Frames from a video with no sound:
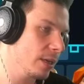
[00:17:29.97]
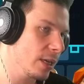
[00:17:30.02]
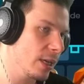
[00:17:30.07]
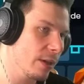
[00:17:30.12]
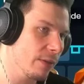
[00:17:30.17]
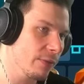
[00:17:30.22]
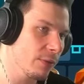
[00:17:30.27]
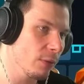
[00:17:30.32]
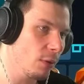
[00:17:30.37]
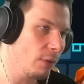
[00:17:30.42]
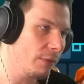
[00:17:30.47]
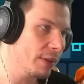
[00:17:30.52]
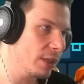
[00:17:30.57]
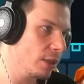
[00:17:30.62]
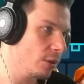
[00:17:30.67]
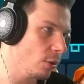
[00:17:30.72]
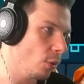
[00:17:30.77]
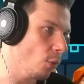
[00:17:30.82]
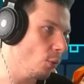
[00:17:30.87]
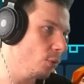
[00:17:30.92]
if you already
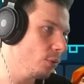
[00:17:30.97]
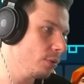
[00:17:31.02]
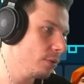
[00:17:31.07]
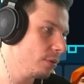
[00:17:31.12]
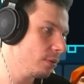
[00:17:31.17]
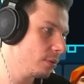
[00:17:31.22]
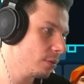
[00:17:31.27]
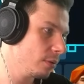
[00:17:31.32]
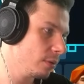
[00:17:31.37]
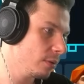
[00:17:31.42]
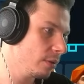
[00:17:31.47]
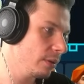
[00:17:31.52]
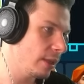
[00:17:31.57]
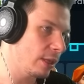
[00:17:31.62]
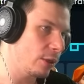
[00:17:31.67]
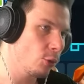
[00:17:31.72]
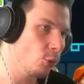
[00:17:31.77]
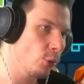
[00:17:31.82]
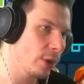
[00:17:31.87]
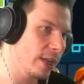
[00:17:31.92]
know that
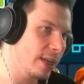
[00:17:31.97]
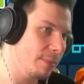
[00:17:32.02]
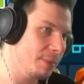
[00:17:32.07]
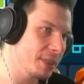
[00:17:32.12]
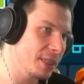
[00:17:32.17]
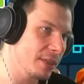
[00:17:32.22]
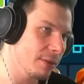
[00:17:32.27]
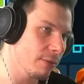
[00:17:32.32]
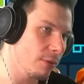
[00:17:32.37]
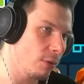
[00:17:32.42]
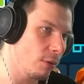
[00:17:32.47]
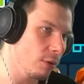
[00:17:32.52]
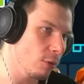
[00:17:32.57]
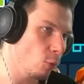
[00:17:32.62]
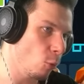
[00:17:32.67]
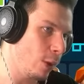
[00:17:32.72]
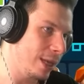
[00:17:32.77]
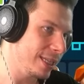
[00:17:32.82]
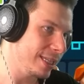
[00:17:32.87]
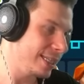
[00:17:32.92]
two enemies are on
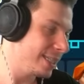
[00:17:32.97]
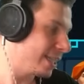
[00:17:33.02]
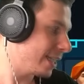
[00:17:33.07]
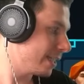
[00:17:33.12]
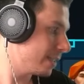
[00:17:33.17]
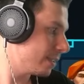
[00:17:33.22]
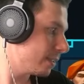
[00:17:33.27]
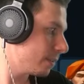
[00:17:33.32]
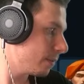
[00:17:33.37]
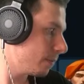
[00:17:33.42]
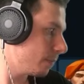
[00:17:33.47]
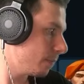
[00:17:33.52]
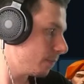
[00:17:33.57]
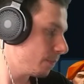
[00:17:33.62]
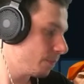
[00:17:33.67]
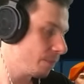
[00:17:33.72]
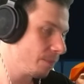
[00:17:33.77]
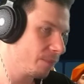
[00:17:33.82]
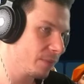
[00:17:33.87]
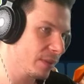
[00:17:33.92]
one side
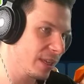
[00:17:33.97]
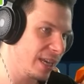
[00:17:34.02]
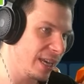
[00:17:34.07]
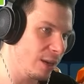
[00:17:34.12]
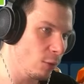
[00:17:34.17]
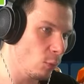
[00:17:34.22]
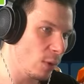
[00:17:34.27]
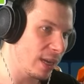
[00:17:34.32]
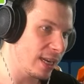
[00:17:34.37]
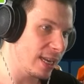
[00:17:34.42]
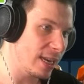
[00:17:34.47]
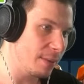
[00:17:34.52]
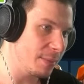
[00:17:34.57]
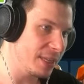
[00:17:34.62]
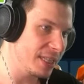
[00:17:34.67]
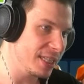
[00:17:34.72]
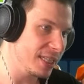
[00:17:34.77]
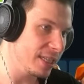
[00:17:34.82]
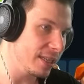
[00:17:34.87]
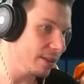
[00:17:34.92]
and one enemy
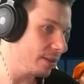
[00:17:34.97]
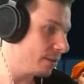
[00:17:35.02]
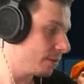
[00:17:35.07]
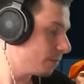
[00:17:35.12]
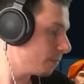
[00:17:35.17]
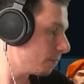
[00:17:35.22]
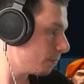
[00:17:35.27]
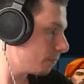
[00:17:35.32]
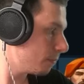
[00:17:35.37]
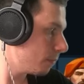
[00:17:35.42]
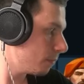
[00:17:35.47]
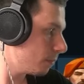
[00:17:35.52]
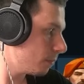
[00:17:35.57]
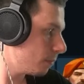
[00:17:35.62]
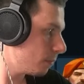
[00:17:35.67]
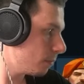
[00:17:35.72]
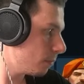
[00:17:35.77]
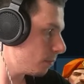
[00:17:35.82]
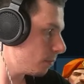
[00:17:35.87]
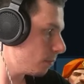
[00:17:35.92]
is here,
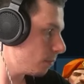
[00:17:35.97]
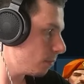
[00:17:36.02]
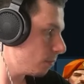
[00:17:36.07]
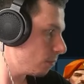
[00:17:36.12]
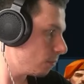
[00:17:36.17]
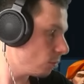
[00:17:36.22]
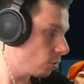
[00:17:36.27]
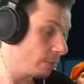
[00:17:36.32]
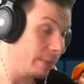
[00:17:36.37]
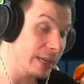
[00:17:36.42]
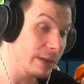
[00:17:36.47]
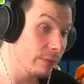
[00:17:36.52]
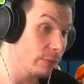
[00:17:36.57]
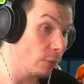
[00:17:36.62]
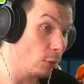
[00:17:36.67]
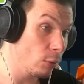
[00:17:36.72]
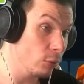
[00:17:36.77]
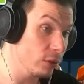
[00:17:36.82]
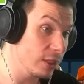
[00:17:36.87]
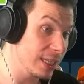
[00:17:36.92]
your main
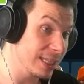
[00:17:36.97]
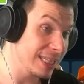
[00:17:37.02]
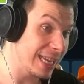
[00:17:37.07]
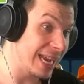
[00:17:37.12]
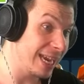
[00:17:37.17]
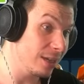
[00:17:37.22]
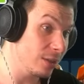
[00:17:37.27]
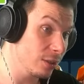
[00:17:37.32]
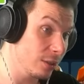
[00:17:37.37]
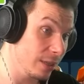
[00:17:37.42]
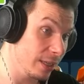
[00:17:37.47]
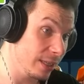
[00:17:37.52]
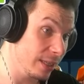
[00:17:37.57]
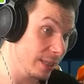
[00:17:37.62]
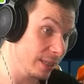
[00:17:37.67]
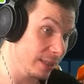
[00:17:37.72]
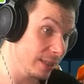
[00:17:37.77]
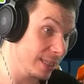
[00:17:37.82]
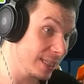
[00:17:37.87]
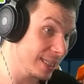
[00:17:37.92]
focus is
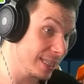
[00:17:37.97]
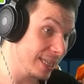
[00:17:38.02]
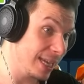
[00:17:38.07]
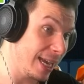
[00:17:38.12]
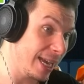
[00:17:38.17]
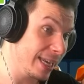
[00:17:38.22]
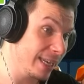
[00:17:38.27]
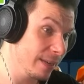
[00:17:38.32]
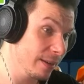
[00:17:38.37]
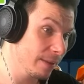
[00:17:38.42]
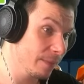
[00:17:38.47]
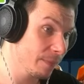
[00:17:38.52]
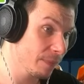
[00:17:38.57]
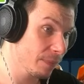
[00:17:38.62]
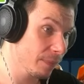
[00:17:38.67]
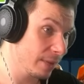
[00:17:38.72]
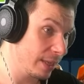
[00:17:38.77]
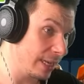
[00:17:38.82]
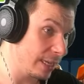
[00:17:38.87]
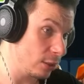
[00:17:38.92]
isolating this guy
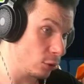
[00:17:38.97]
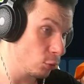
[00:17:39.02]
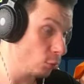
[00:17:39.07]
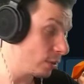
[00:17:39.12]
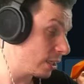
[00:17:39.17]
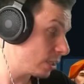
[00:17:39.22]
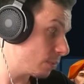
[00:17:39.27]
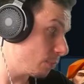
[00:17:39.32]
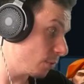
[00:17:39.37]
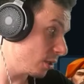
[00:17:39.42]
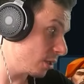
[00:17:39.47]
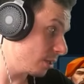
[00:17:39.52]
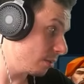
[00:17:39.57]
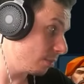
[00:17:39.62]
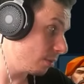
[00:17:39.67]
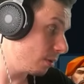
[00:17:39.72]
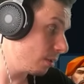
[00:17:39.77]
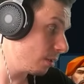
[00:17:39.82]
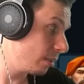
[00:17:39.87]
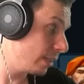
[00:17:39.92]
as soon as
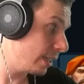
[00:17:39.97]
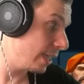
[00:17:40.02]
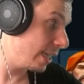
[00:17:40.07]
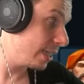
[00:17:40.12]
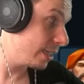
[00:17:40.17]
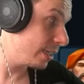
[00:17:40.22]
possible and